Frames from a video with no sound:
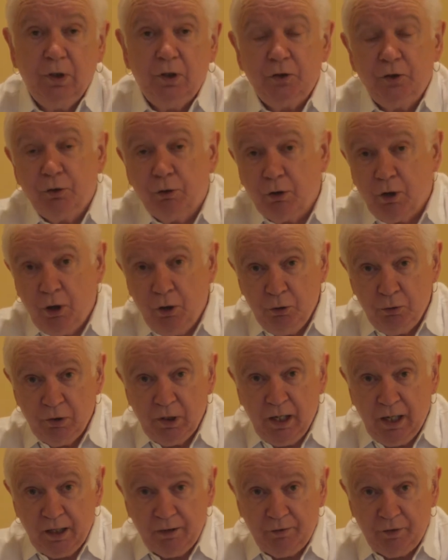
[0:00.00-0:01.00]
your own
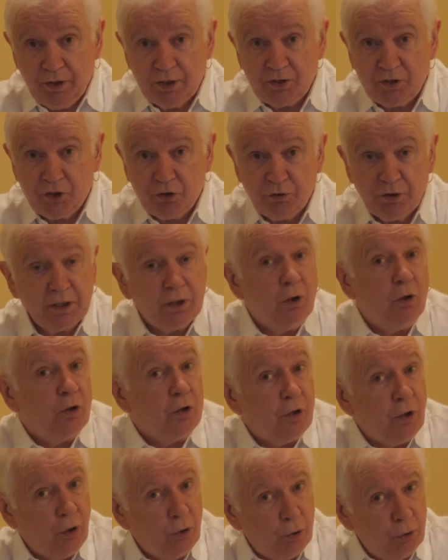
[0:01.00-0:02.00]
life history,
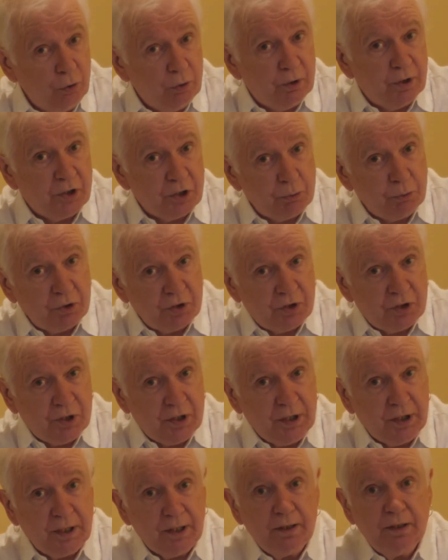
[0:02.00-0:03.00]
although, as we'll
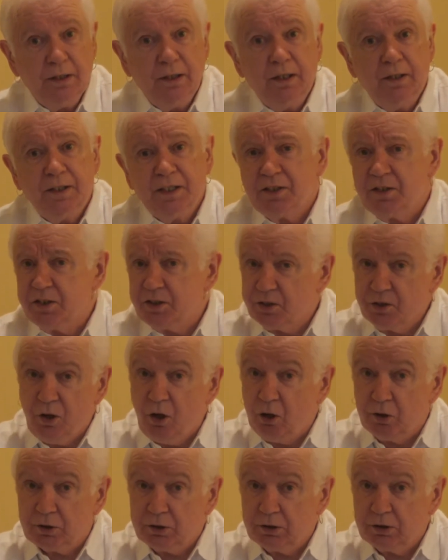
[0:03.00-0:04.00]
see, this is
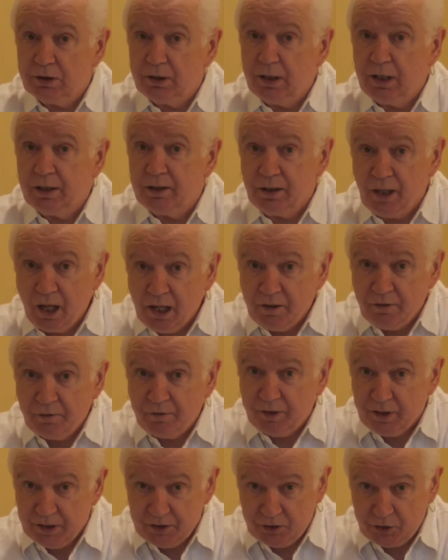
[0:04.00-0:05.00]
not a
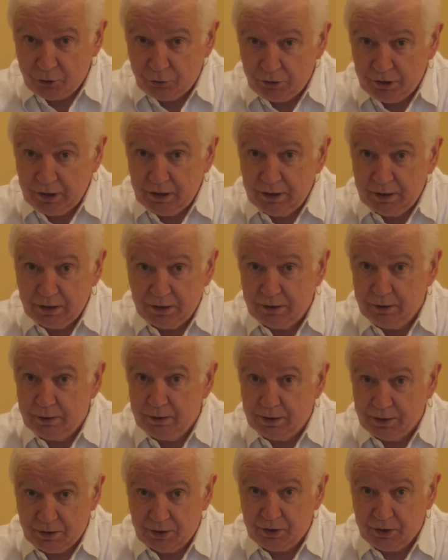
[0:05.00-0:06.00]
life history
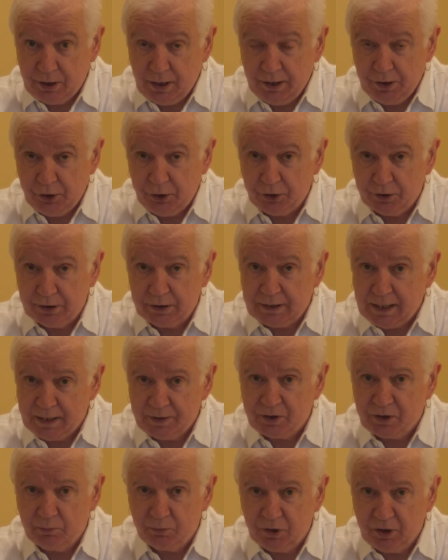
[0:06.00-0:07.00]
dissertation. It
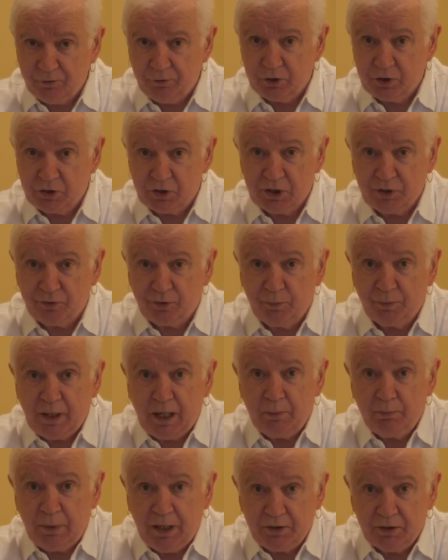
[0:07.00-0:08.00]
has some differences from
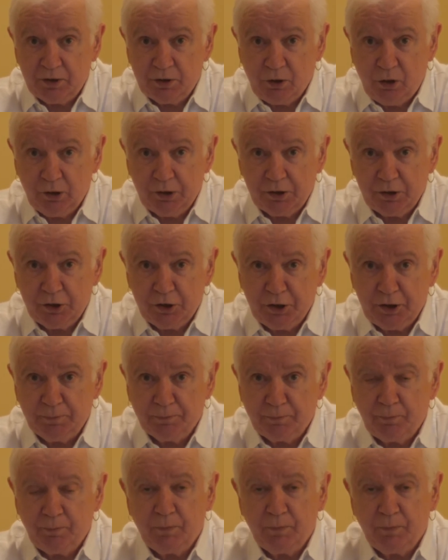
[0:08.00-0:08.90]
that methodology.